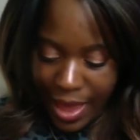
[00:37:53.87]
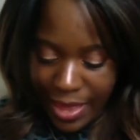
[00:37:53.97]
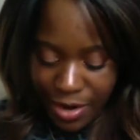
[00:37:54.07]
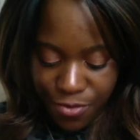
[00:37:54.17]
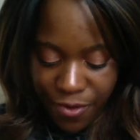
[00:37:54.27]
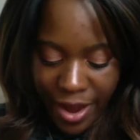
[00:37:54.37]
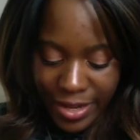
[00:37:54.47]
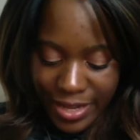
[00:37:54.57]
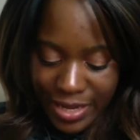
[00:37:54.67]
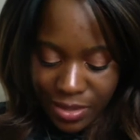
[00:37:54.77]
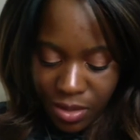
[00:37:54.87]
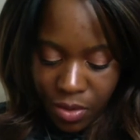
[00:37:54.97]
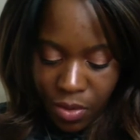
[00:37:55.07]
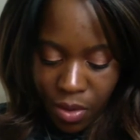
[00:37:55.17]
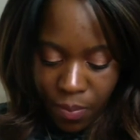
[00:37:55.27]
And then finally,
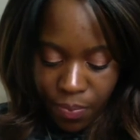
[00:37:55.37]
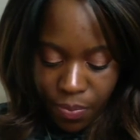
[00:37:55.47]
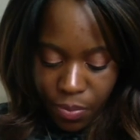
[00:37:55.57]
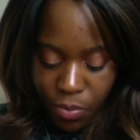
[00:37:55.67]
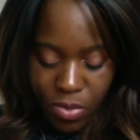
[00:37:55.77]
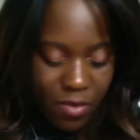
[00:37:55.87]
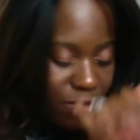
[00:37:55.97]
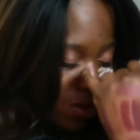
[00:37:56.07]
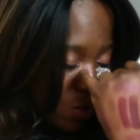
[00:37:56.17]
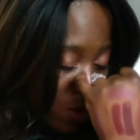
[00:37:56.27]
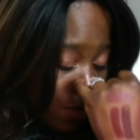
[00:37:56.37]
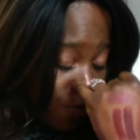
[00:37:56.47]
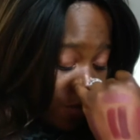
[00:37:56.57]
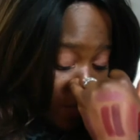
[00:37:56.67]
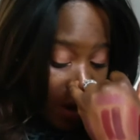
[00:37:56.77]
we have another
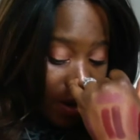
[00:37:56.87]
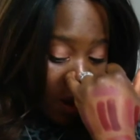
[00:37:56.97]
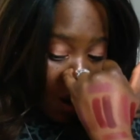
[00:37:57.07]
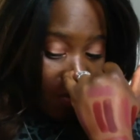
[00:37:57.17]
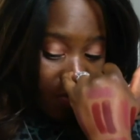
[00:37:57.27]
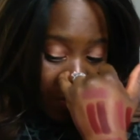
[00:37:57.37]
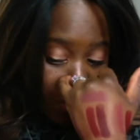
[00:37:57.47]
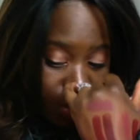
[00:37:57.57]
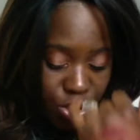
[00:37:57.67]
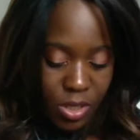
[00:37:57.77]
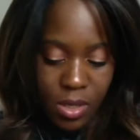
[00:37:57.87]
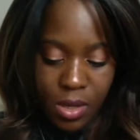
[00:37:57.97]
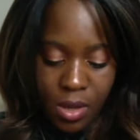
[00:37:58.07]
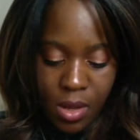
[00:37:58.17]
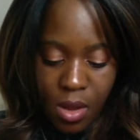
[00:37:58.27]
one from the I Heart Revolution
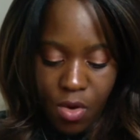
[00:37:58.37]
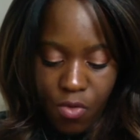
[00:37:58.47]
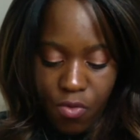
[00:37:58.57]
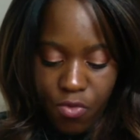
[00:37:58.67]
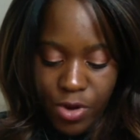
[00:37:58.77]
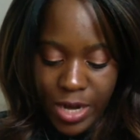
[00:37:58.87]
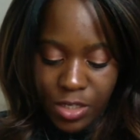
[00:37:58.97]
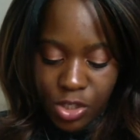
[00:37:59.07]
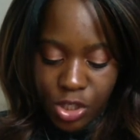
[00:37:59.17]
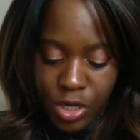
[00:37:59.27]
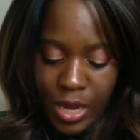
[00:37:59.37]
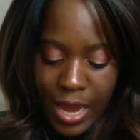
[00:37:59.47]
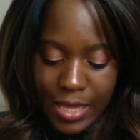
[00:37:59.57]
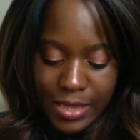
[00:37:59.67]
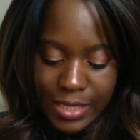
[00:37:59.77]
range,
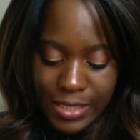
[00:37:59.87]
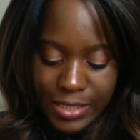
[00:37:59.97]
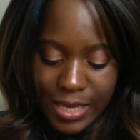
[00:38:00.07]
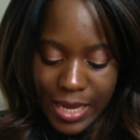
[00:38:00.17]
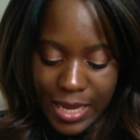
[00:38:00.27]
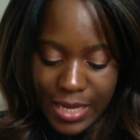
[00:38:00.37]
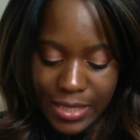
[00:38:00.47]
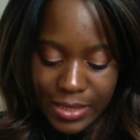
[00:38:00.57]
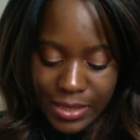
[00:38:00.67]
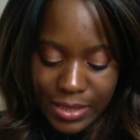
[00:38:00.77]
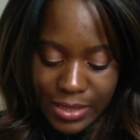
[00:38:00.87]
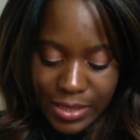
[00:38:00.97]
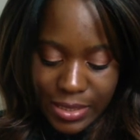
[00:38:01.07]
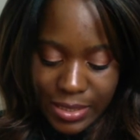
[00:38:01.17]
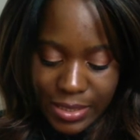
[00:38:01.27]
and this is,
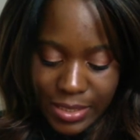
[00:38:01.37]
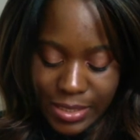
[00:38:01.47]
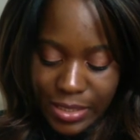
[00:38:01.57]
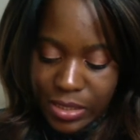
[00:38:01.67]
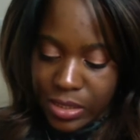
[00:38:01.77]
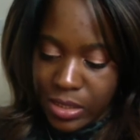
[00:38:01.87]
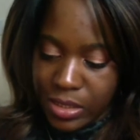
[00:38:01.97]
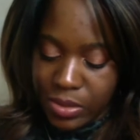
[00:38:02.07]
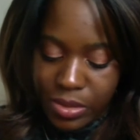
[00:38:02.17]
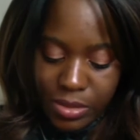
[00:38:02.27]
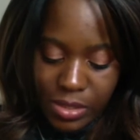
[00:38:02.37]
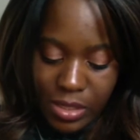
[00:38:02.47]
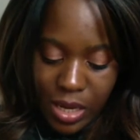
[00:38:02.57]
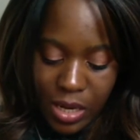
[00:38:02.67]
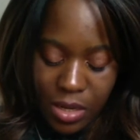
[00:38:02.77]
where is
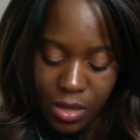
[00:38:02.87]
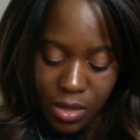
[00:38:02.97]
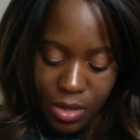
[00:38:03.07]
the colour?